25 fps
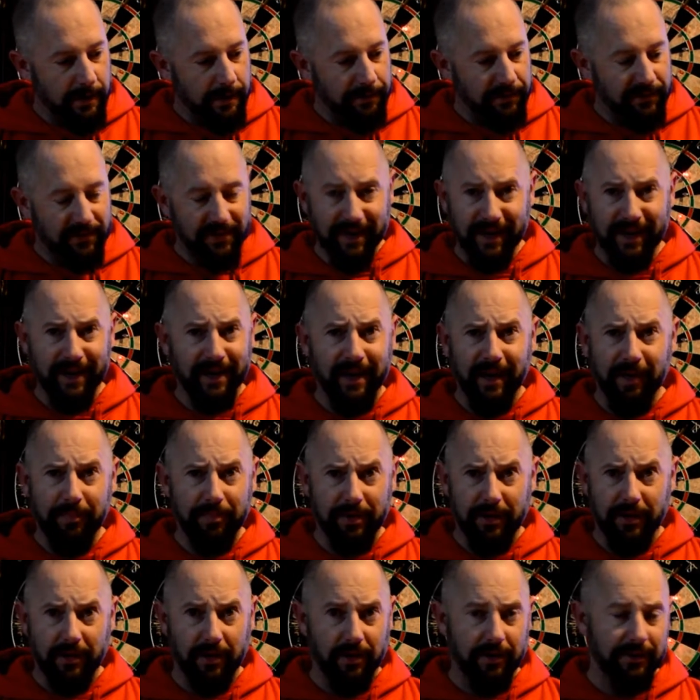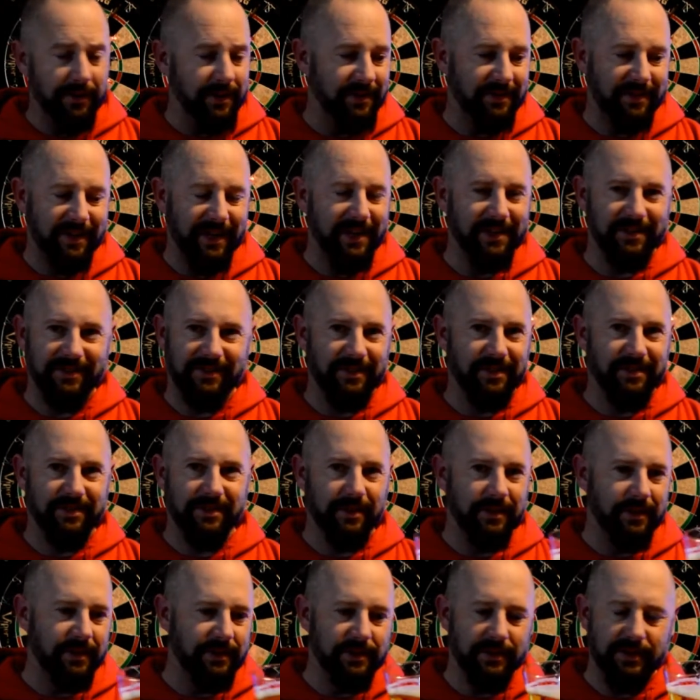It's not hoppy at all. The taste
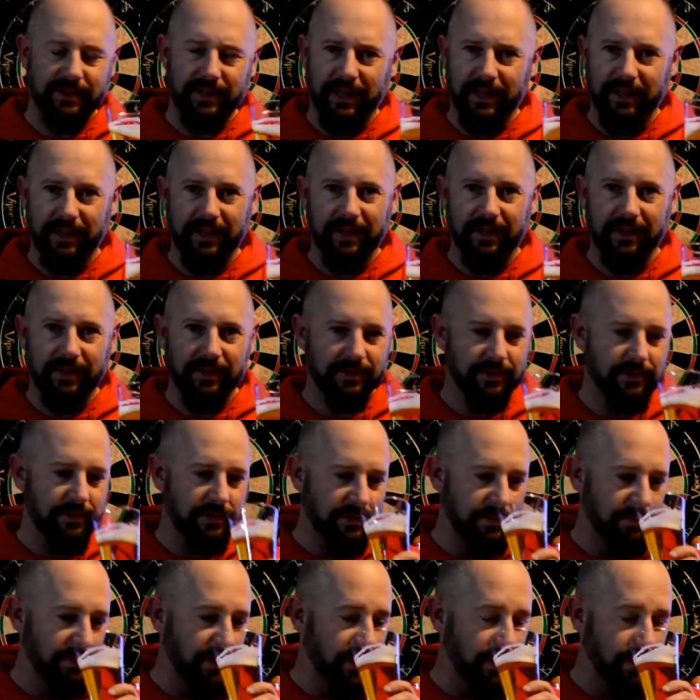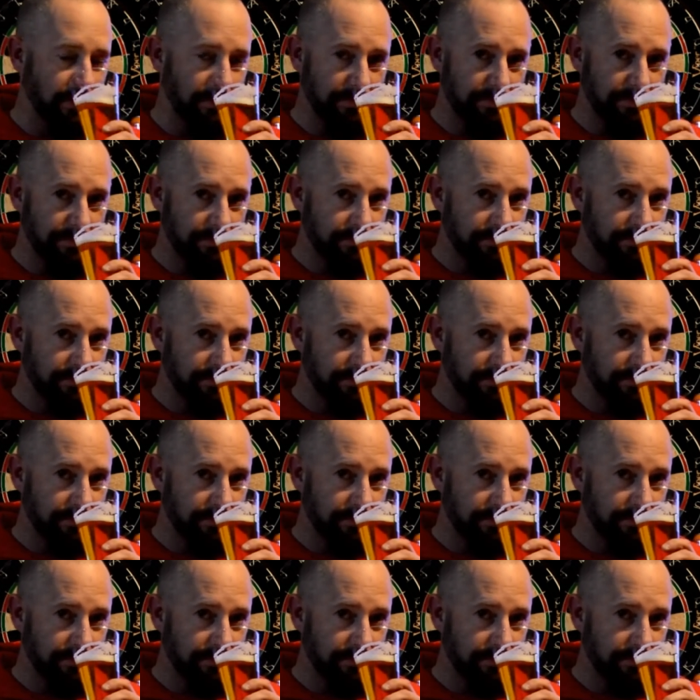isn't. It just had that initial smell.